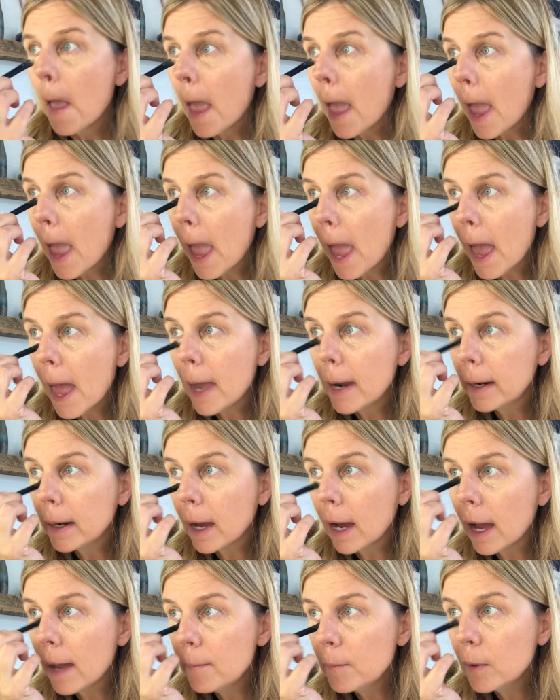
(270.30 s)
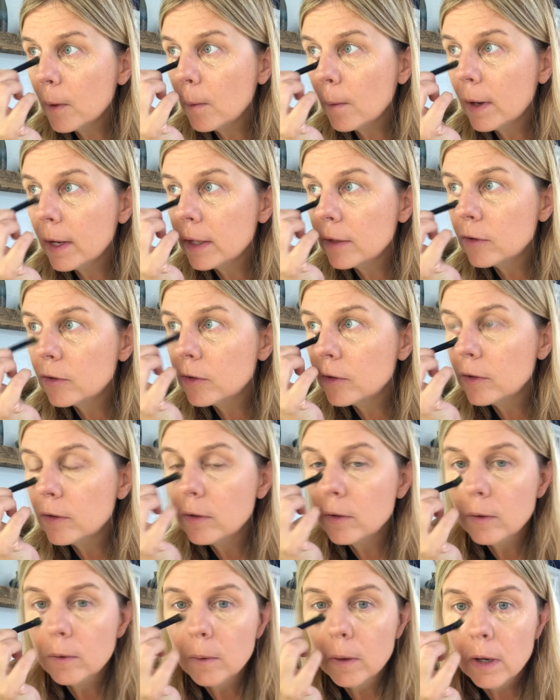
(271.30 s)
And I'm going
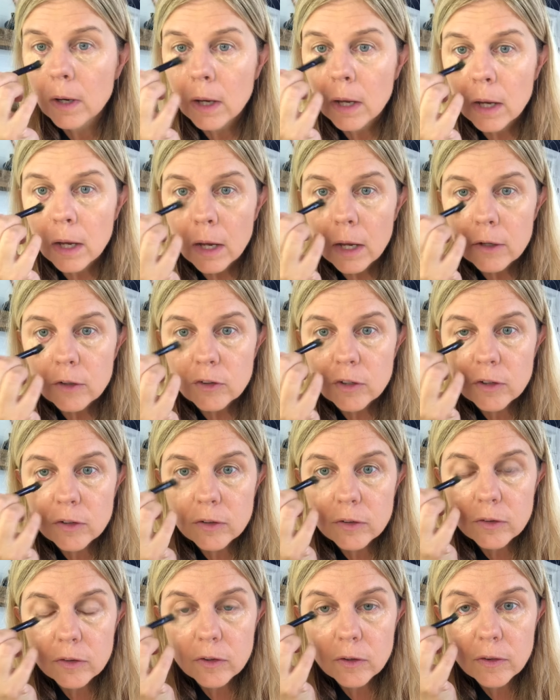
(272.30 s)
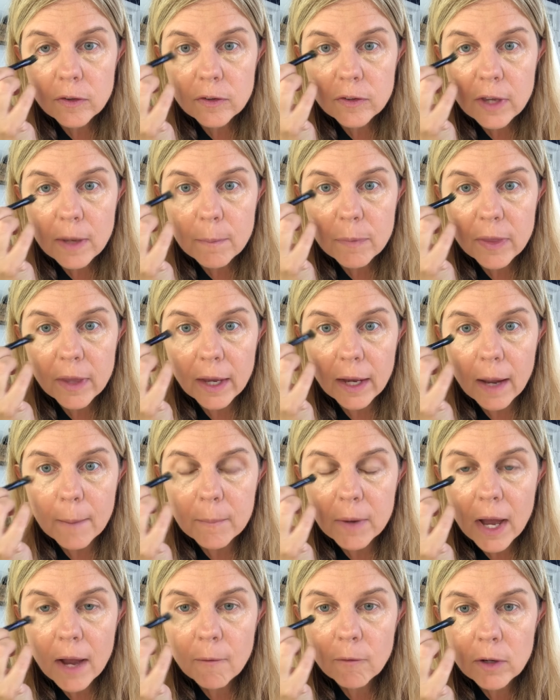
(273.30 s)
to just do the same thing. I'm
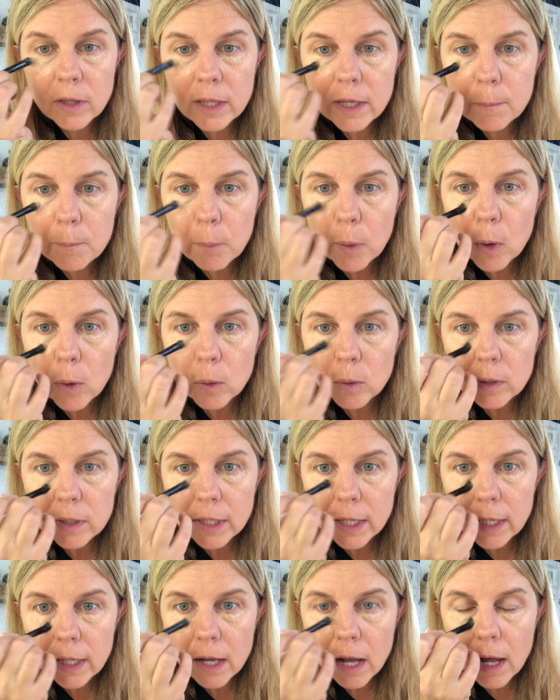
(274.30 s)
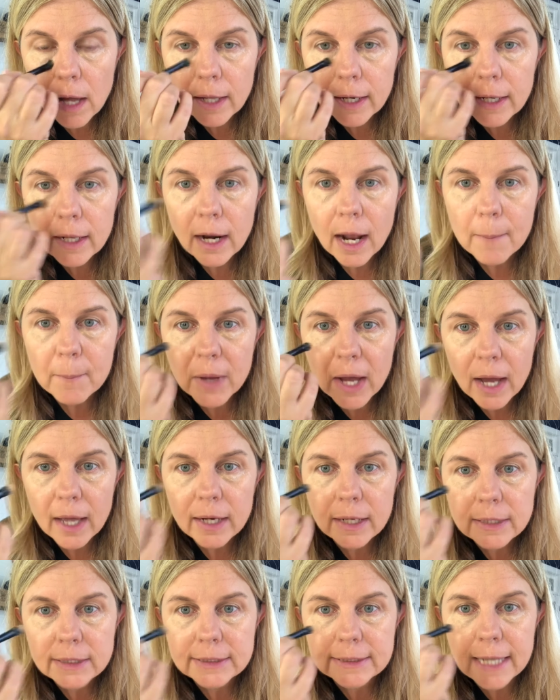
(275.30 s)
not really pulling on it. I'm
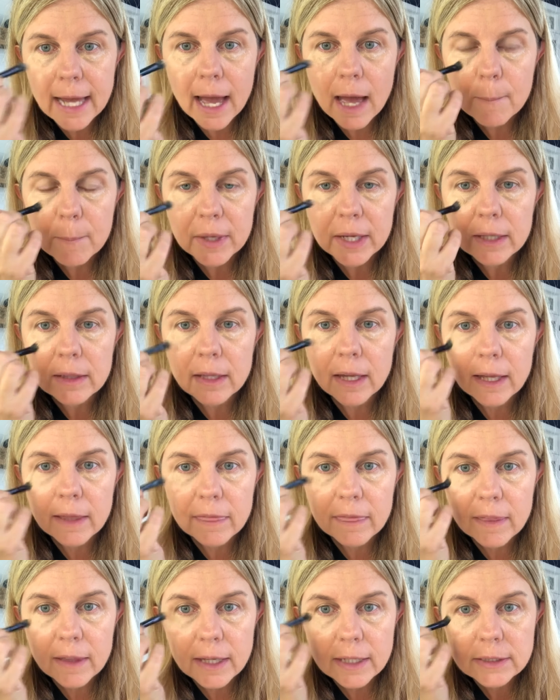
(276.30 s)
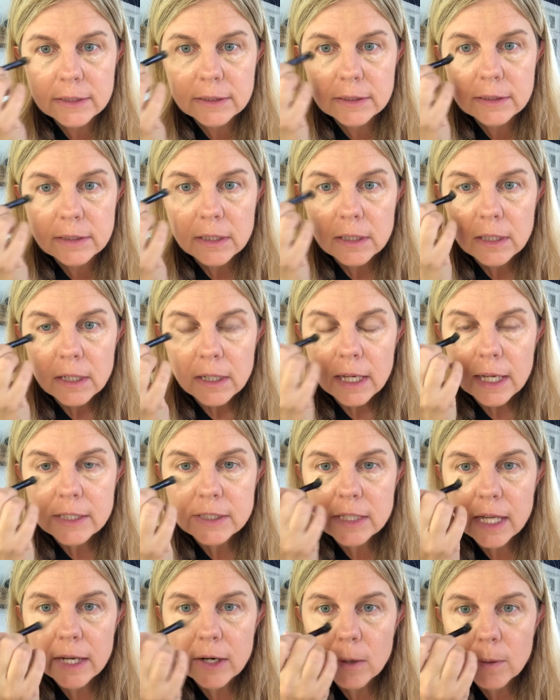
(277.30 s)
kind of dabbing like this.
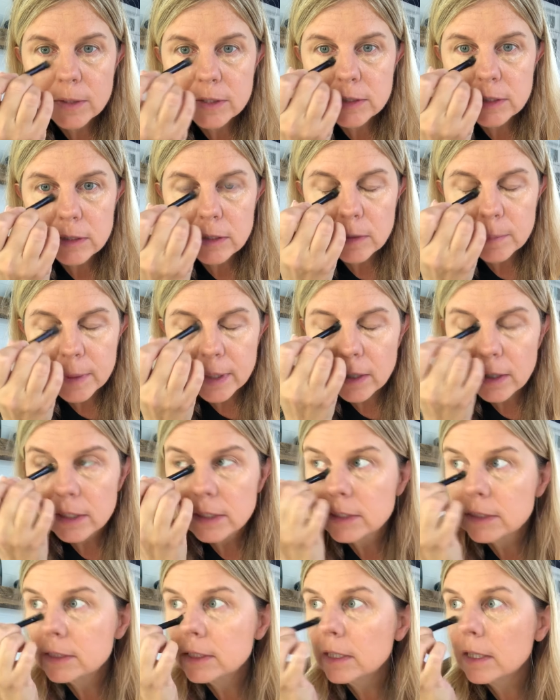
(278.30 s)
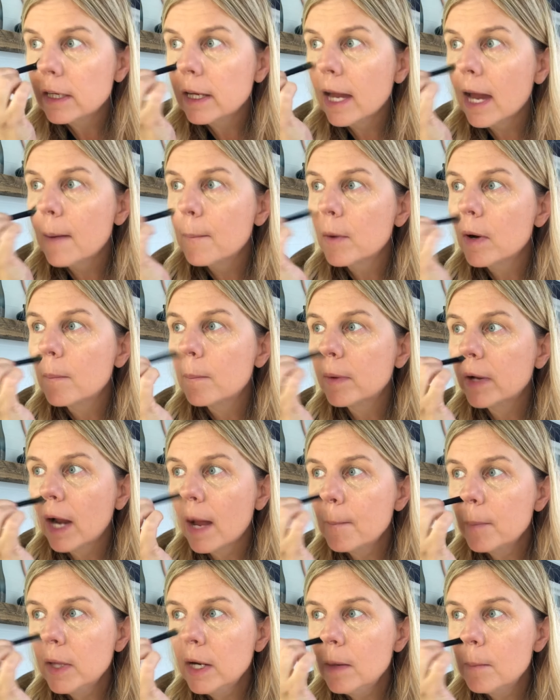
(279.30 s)
I know it's a little bit hard to see on camera, but
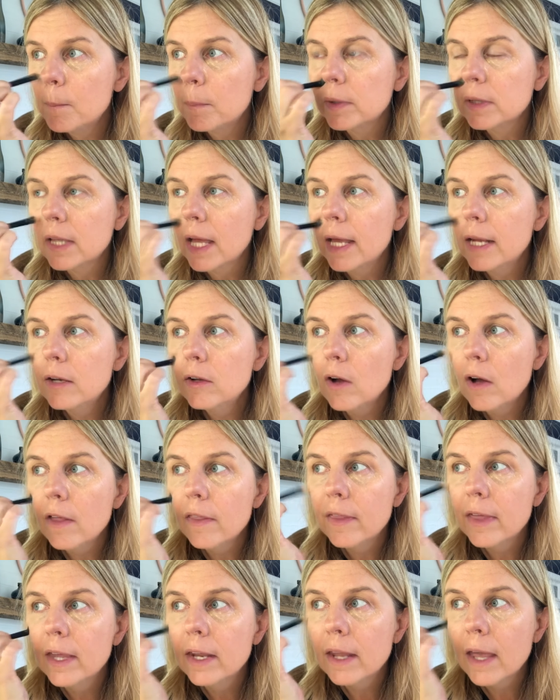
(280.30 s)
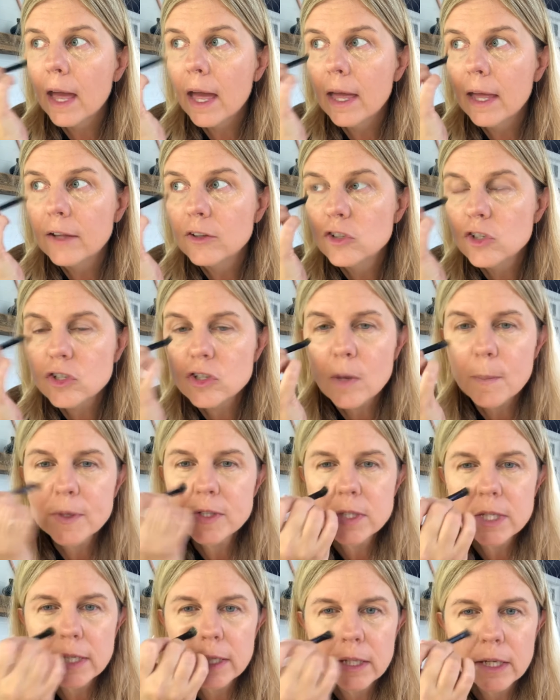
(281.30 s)
I'm gonna blend all that in. Just
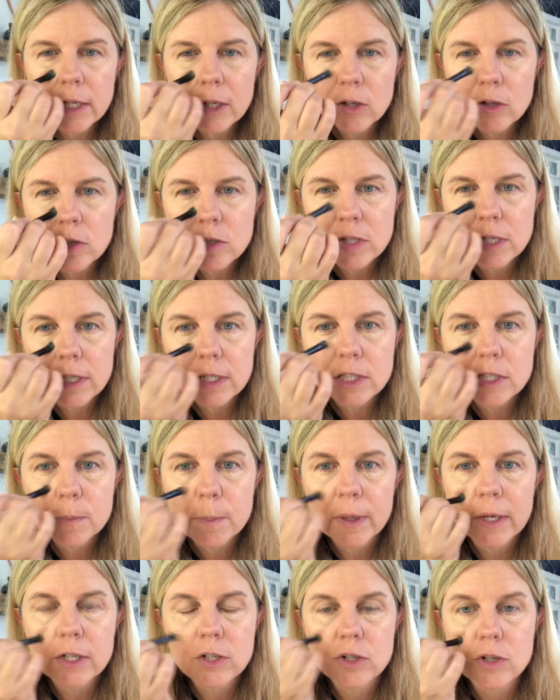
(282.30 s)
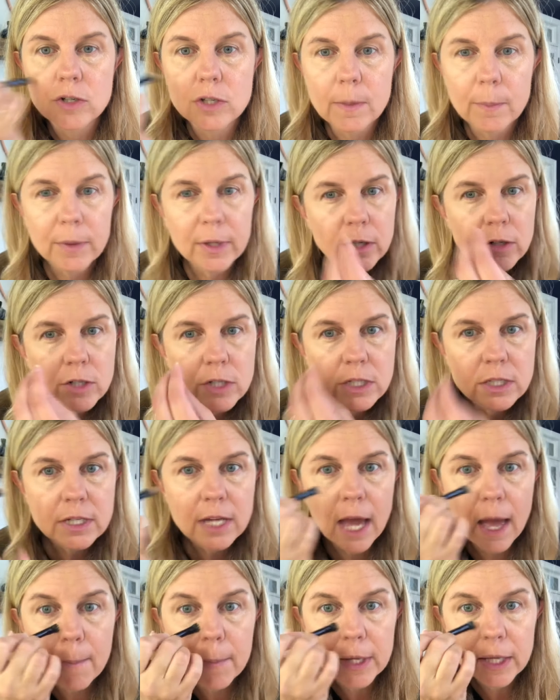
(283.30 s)
almost think like you're using a sponge or something. You're just
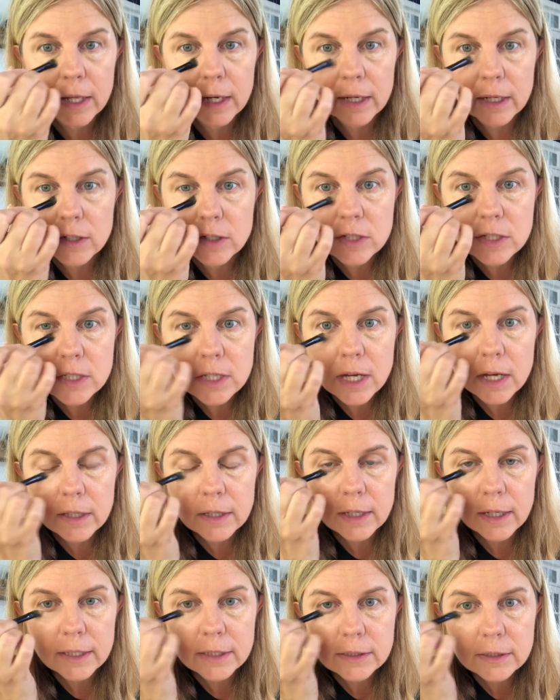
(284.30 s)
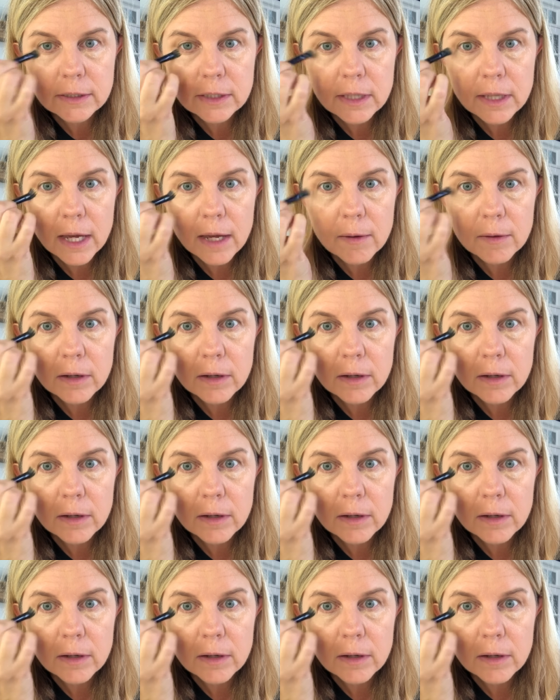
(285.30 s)
dabbing it in. Do you see how nicely that